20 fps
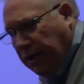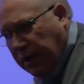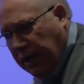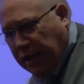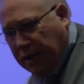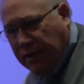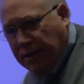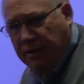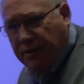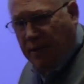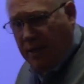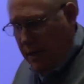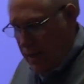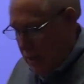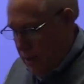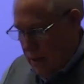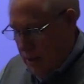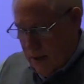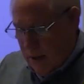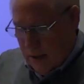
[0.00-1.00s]
is
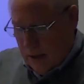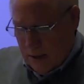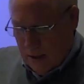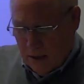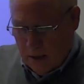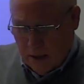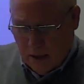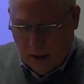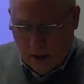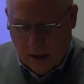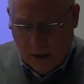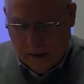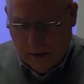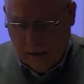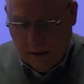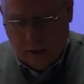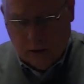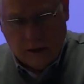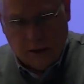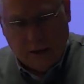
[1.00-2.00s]

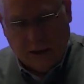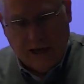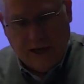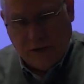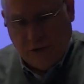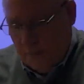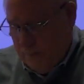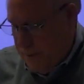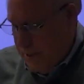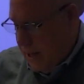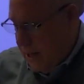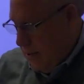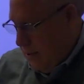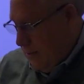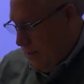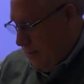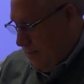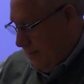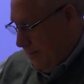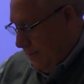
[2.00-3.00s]
our laser pen,
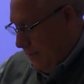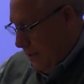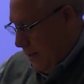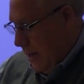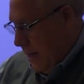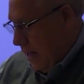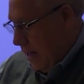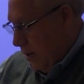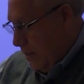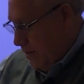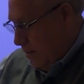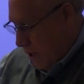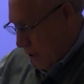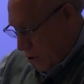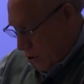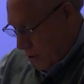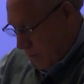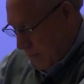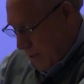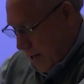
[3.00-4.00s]

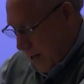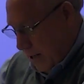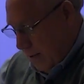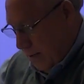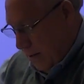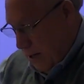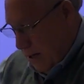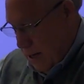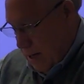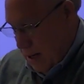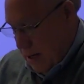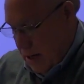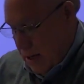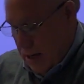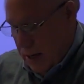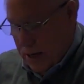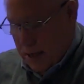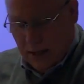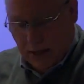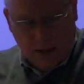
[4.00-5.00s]
acupuncture pen,
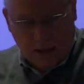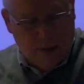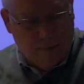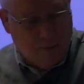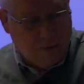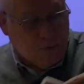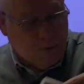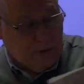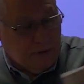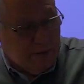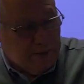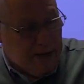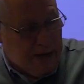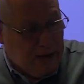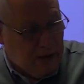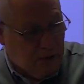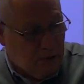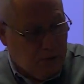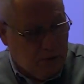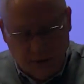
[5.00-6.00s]
and it comes with a
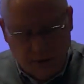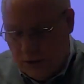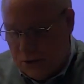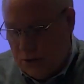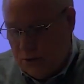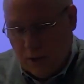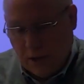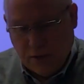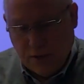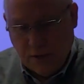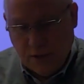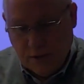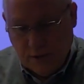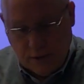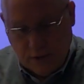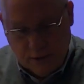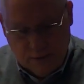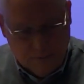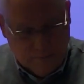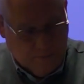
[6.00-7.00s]
manual with instructions.